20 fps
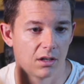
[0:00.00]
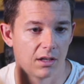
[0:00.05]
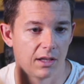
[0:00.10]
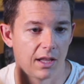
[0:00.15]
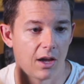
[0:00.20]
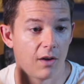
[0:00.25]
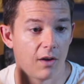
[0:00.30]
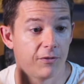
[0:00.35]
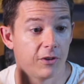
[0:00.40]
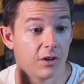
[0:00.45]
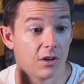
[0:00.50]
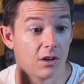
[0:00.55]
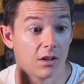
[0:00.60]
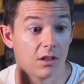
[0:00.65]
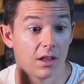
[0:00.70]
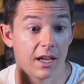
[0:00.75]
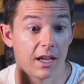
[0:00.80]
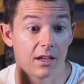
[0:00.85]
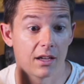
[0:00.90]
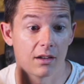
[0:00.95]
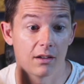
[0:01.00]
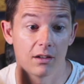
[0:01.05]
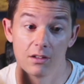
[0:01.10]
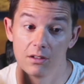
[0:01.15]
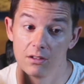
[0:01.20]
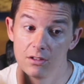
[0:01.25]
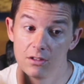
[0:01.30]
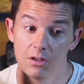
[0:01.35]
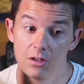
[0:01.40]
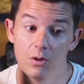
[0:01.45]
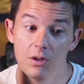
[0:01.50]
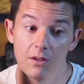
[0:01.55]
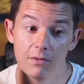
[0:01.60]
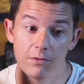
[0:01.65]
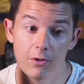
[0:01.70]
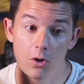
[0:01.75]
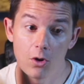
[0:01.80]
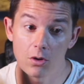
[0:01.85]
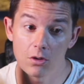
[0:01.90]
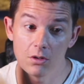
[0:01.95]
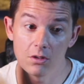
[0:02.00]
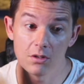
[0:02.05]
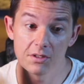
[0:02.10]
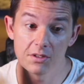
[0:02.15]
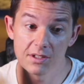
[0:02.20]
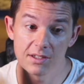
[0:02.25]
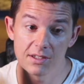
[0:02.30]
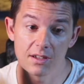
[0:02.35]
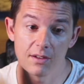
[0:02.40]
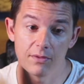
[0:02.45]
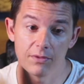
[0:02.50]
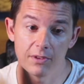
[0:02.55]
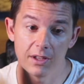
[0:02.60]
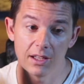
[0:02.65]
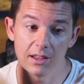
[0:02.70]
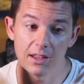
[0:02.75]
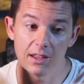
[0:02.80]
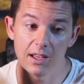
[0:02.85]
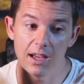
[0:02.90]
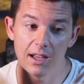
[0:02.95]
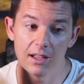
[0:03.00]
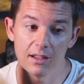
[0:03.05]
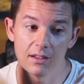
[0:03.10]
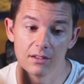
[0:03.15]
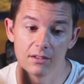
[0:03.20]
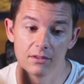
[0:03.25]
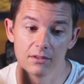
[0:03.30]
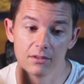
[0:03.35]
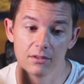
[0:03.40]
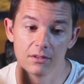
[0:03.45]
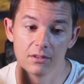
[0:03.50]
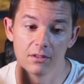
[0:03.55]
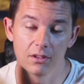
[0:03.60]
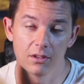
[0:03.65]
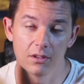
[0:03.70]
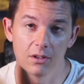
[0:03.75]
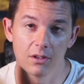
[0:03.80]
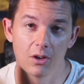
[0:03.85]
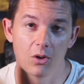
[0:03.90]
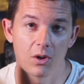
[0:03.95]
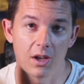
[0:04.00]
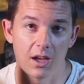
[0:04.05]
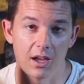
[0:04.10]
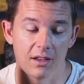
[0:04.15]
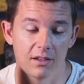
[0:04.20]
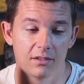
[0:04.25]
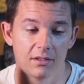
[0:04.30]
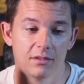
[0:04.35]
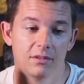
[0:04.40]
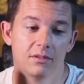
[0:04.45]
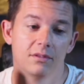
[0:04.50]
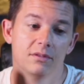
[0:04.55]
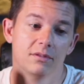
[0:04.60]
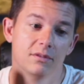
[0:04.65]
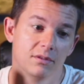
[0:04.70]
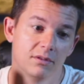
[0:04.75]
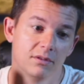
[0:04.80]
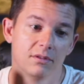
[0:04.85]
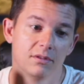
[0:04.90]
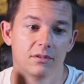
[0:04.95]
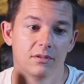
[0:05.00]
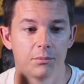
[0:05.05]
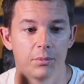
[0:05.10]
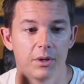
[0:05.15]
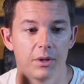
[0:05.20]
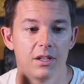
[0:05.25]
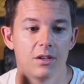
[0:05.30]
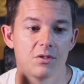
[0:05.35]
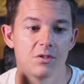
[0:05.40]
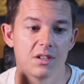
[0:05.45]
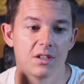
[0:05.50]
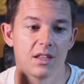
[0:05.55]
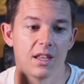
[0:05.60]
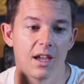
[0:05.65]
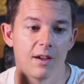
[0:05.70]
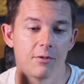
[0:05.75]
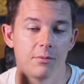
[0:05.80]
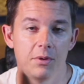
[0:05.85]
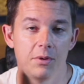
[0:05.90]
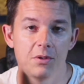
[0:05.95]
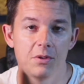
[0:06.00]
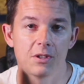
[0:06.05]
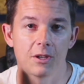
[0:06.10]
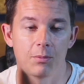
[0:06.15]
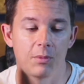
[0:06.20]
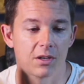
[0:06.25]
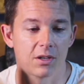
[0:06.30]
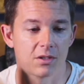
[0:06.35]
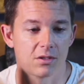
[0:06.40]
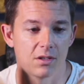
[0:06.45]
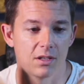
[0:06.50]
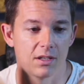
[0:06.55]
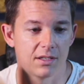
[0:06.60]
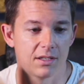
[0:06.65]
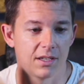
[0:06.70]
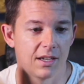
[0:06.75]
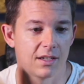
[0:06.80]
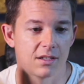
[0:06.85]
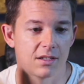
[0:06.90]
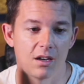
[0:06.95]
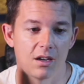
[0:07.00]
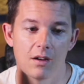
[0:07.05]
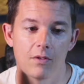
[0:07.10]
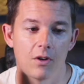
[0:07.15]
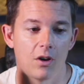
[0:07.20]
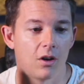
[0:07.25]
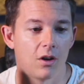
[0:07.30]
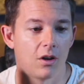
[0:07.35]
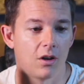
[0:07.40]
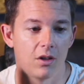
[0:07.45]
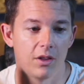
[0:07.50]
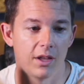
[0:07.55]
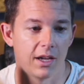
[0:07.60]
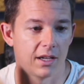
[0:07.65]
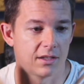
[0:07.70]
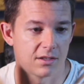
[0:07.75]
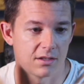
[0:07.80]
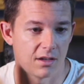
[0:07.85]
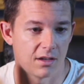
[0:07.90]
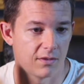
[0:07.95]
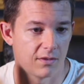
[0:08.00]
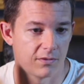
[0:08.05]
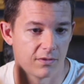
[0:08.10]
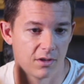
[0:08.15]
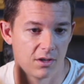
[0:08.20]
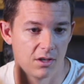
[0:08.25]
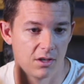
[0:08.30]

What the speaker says: Now, if you're like tuning vocals and stuff like that, okay. But usually they have a music mixer that takes care of all that stuff.